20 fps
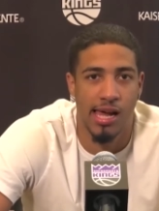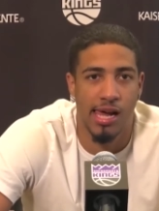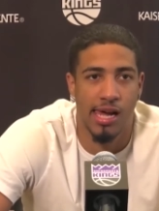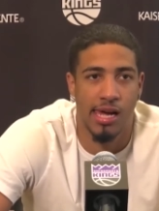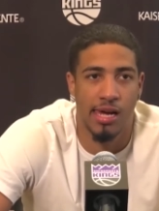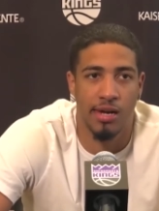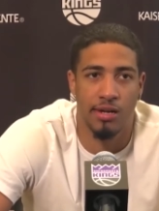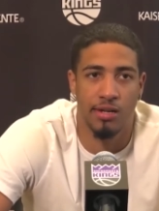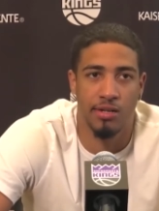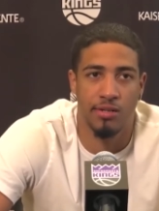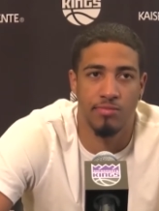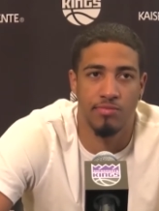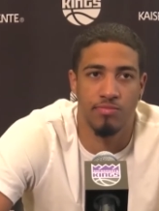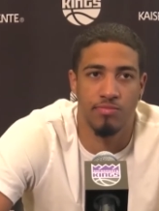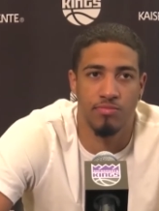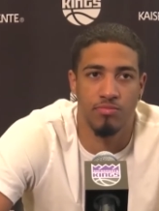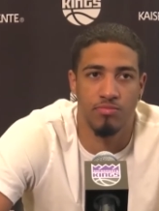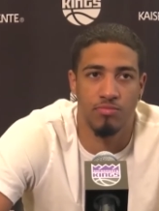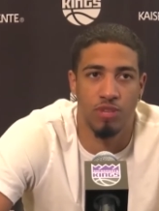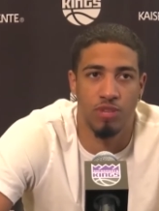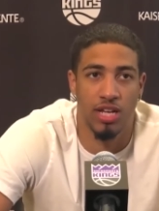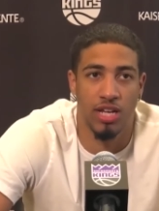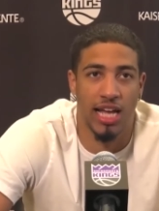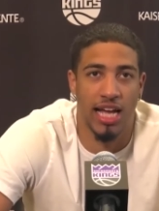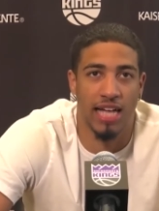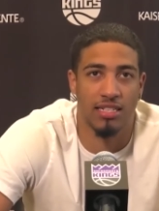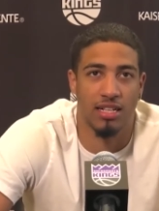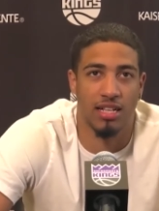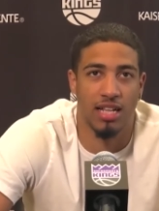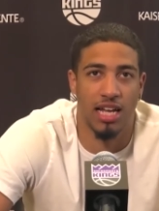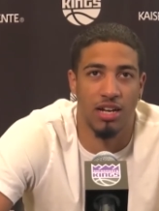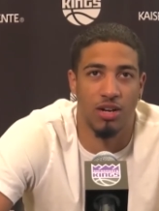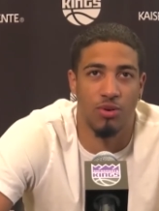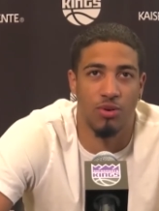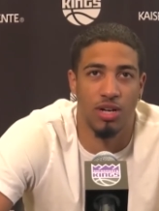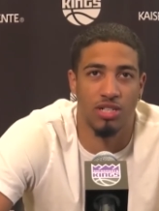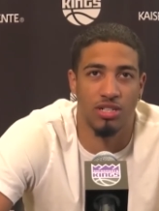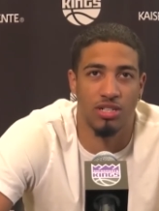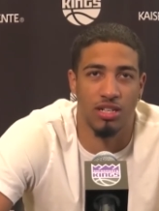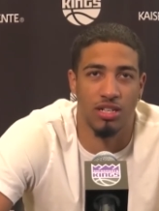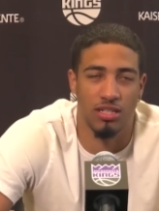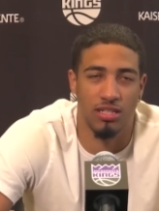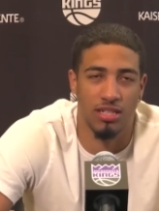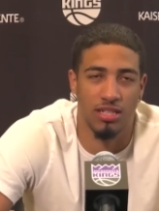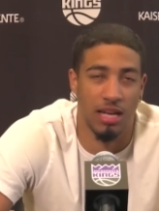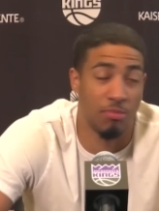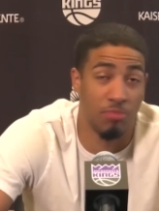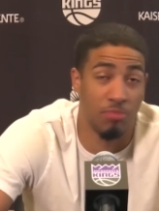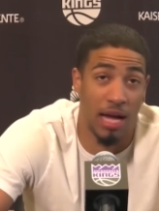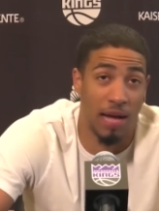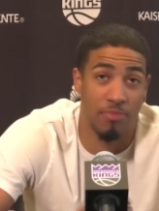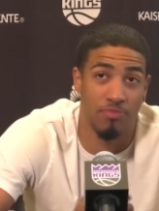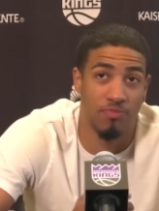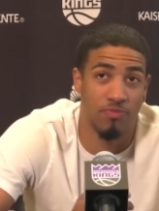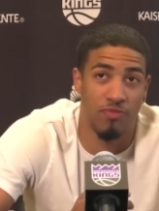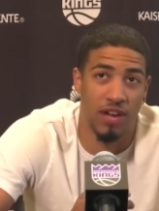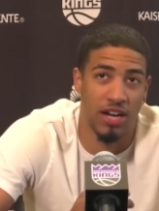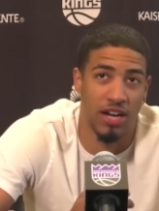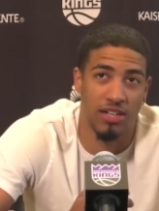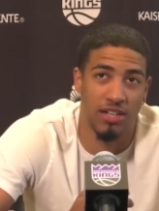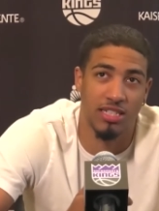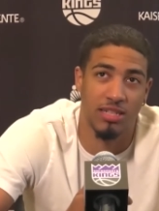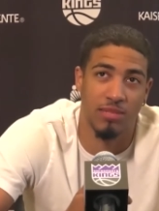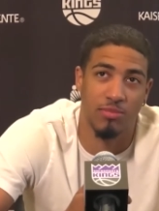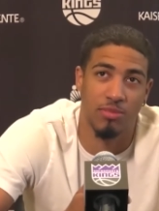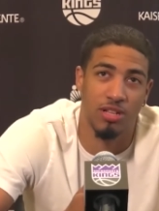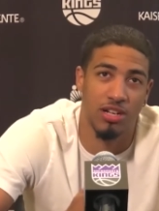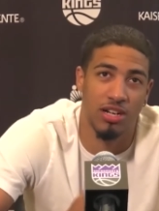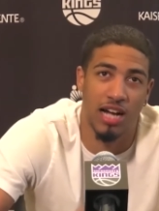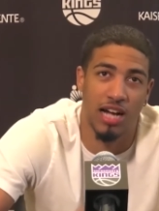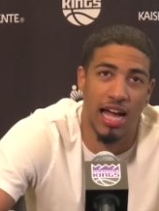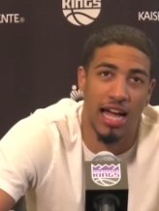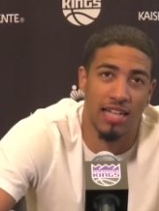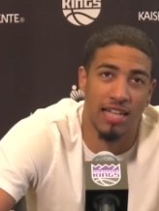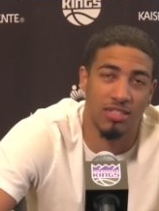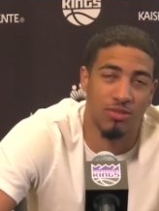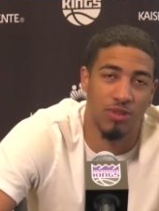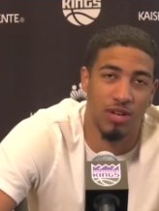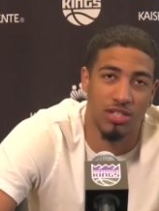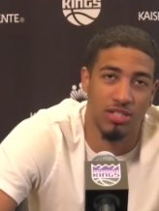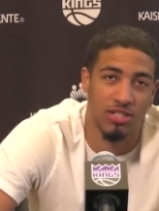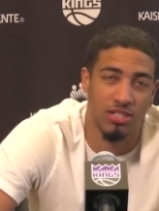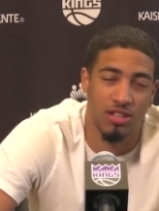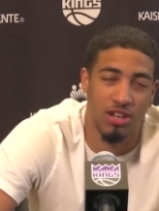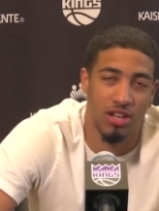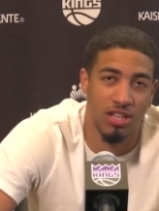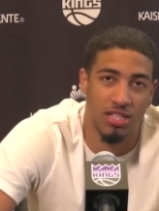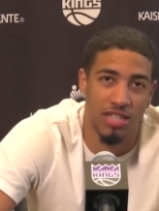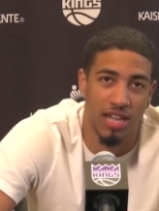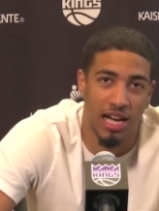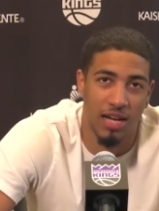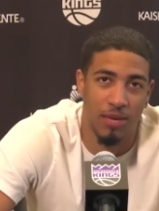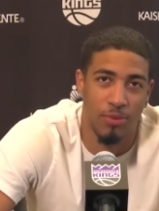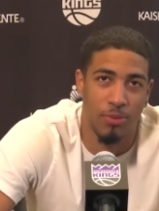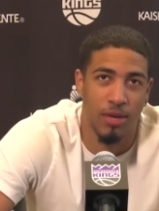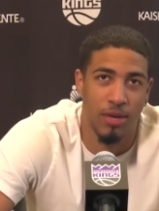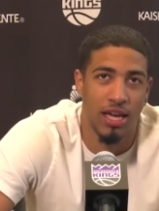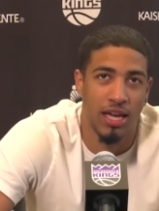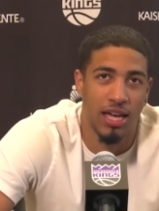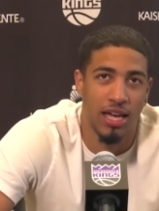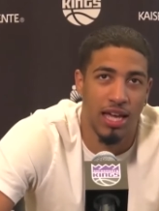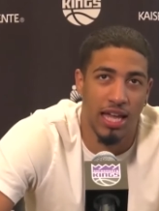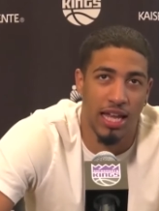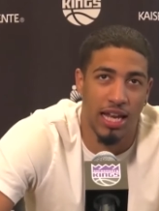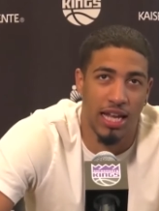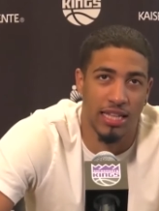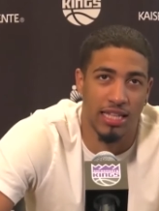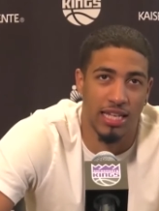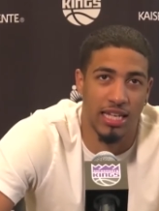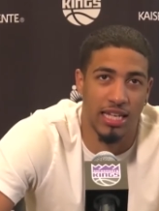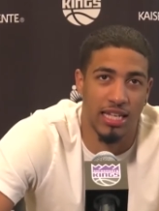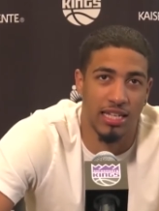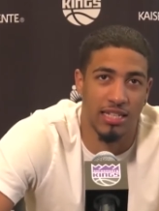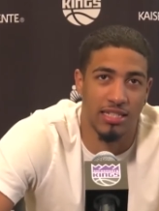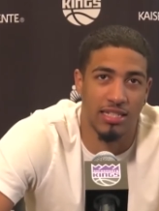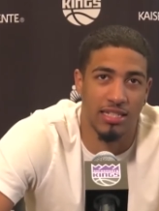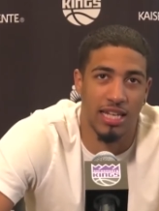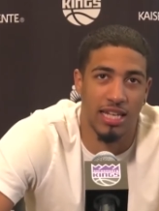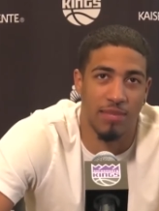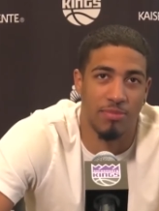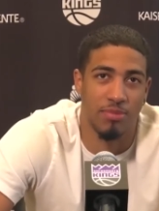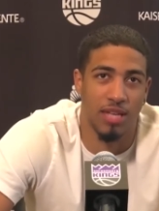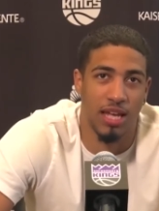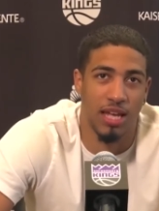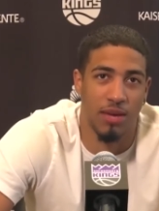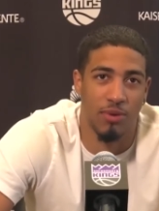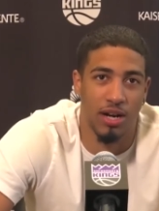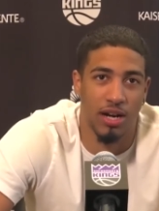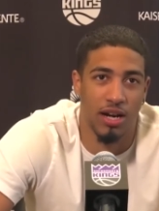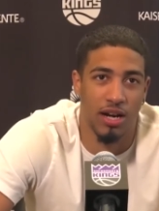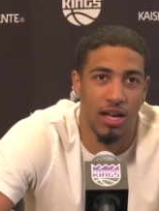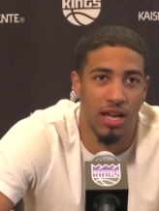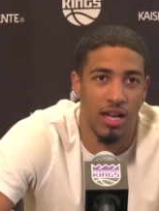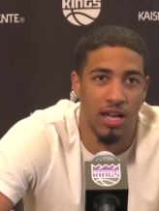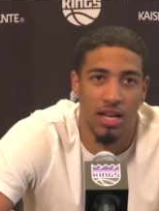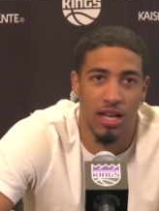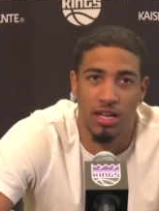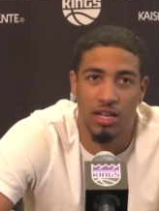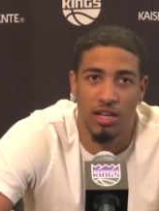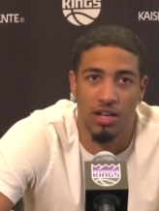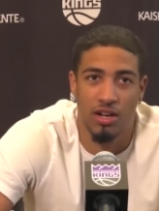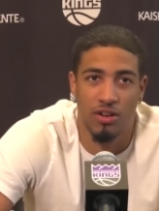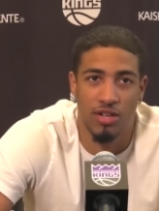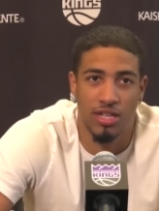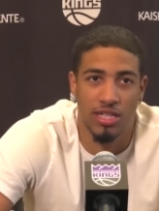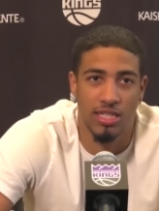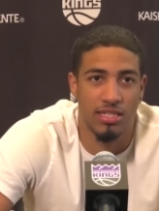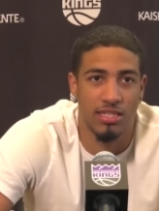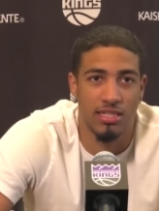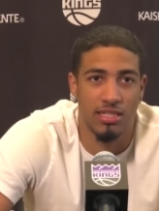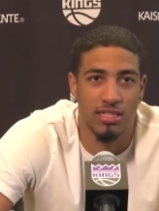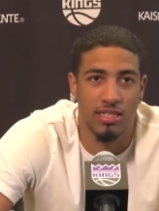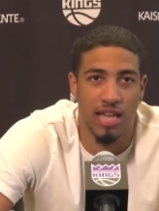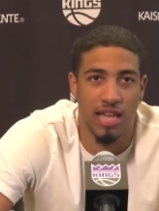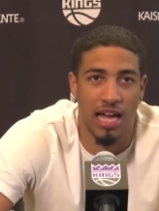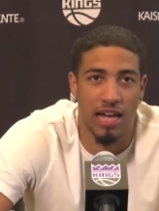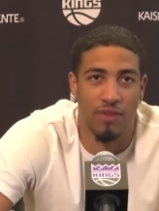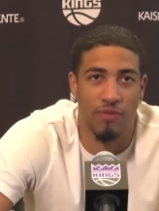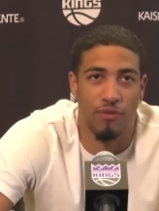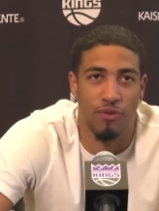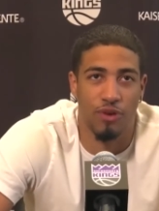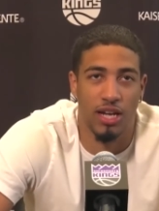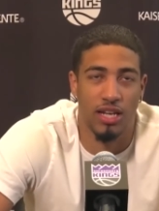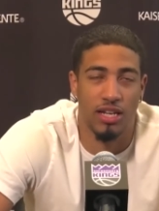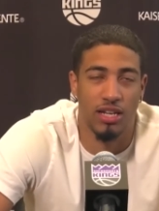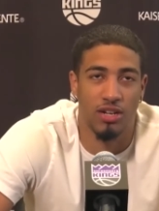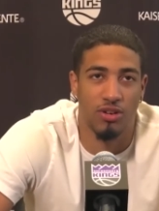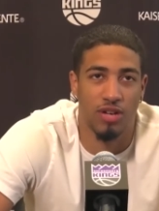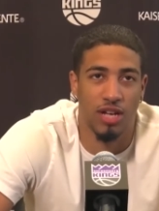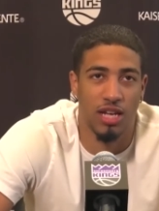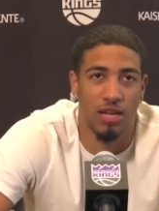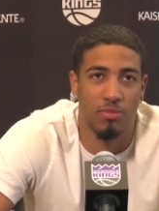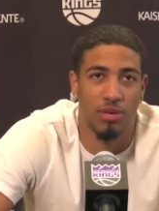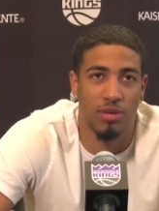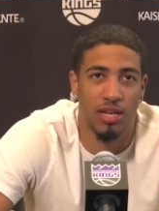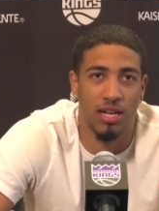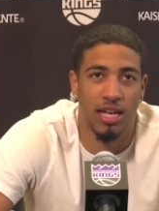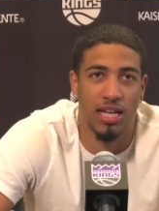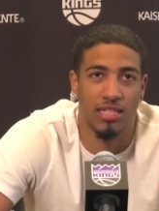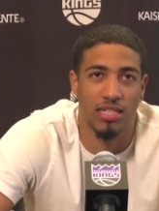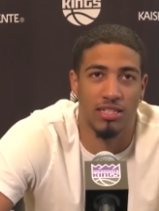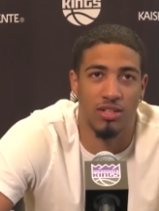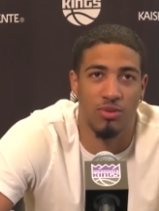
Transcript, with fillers: um, you know, he asks a lot of questions. I'm I'm very similar. I ask questions all the time, and I think he does the same thing where you know, he's not afraid to go to anybody and ask a